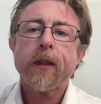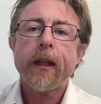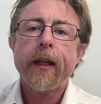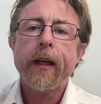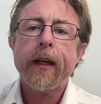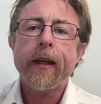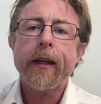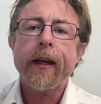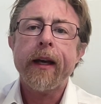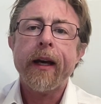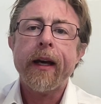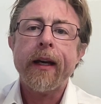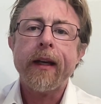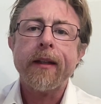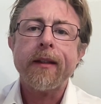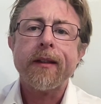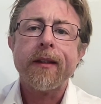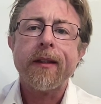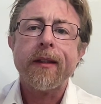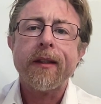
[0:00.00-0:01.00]
Hey
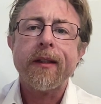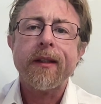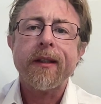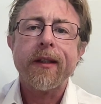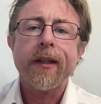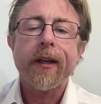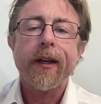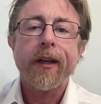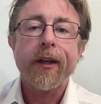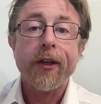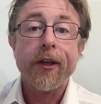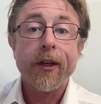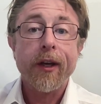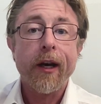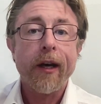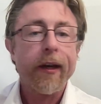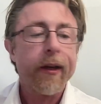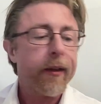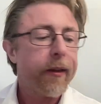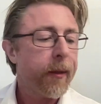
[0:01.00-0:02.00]
guys, this is uh,
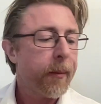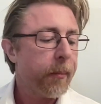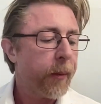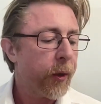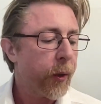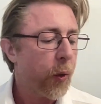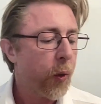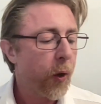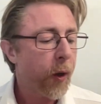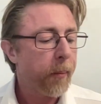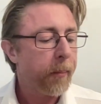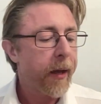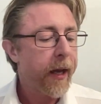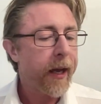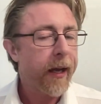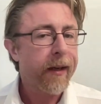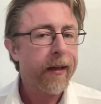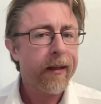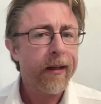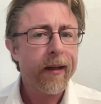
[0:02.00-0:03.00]
Jonathan
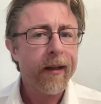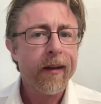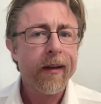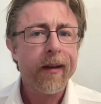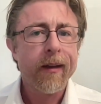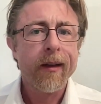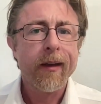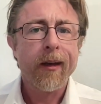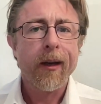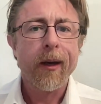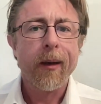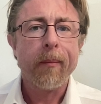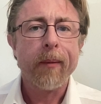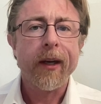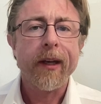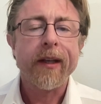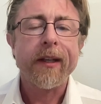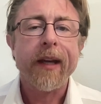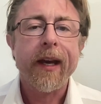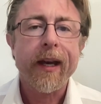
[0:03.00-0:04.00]
McCormack. I'm
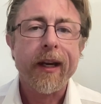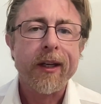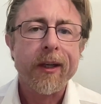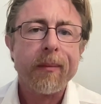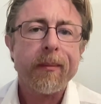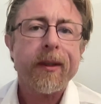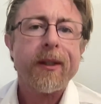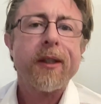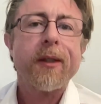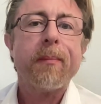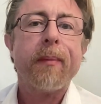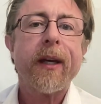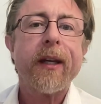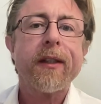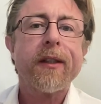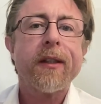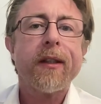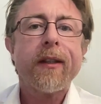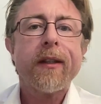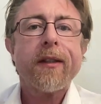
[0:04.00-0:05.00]
an attachment
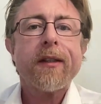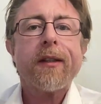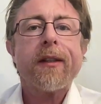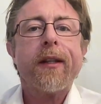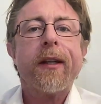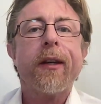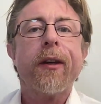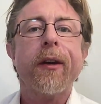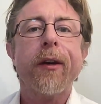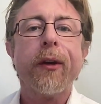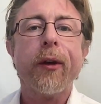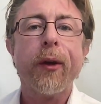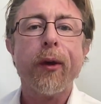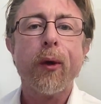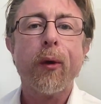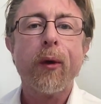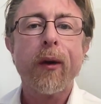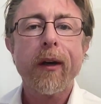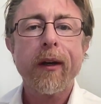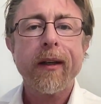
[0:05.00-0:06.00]
specialist here in New
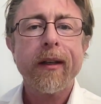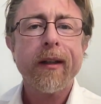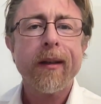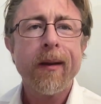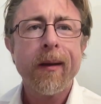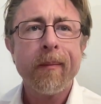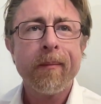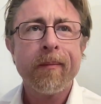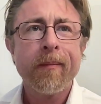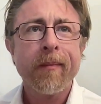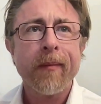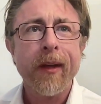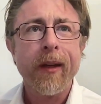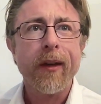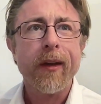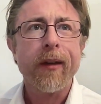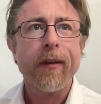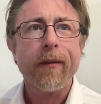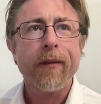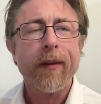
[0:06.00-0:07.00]
York. You
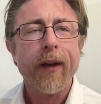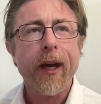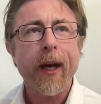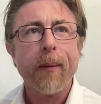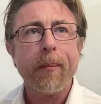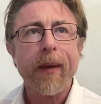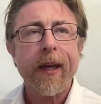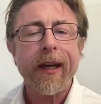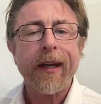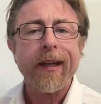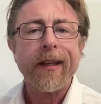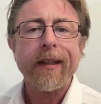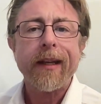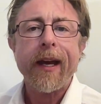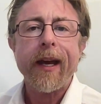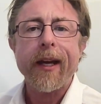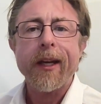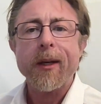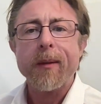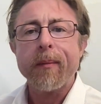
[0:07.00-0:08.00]
can find me at
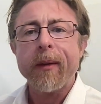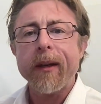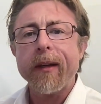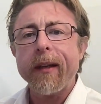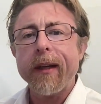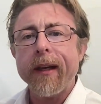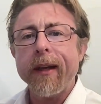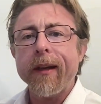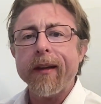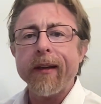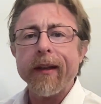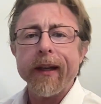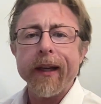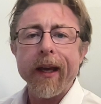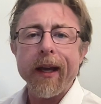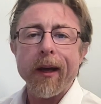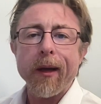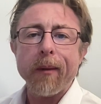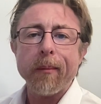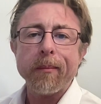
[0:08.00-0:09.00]

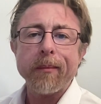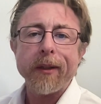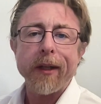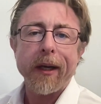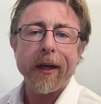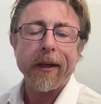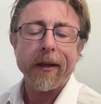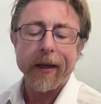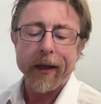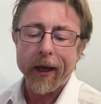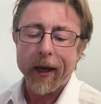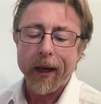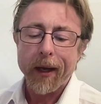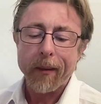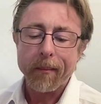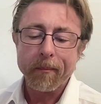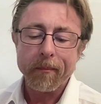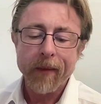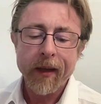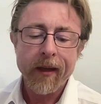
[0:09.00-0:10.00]

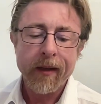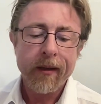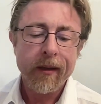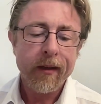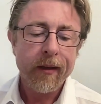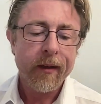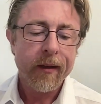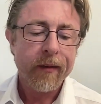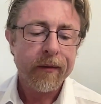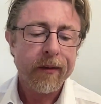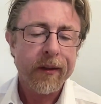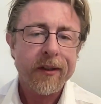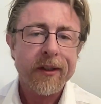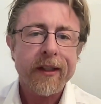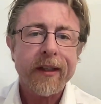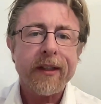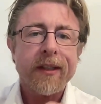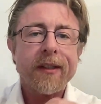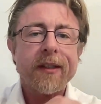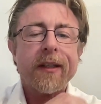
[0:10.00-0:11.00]
attachmenthealinghelp.com. First,
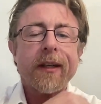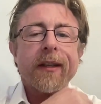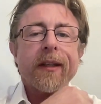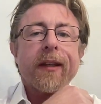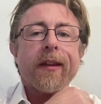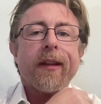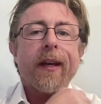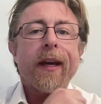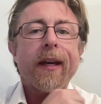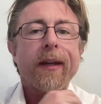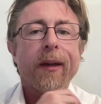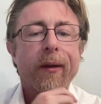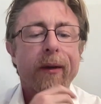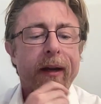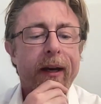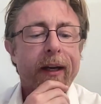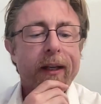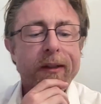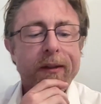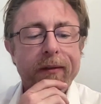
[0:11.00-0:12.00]
I'd just like to thank you
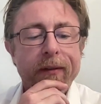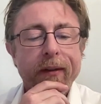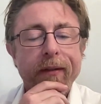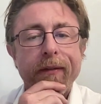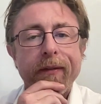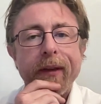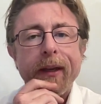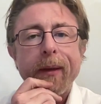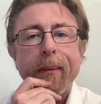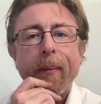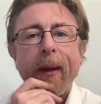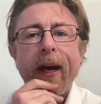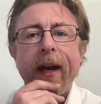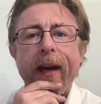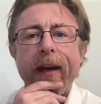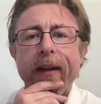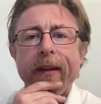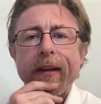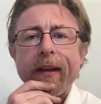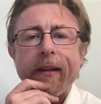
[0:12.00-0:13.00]
guys for the
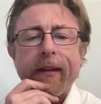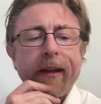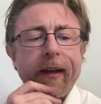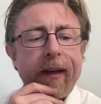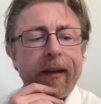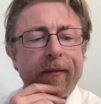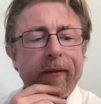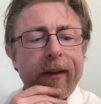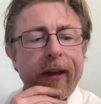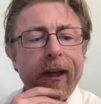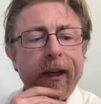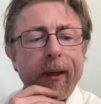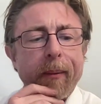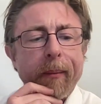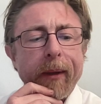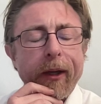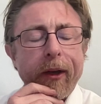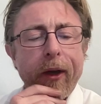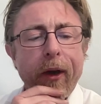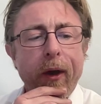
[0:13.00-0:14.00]
feedback and kind of letting
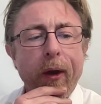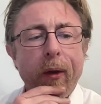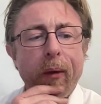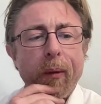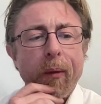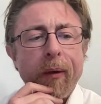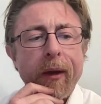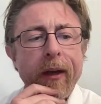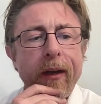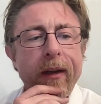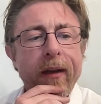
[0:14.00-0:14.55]
me know,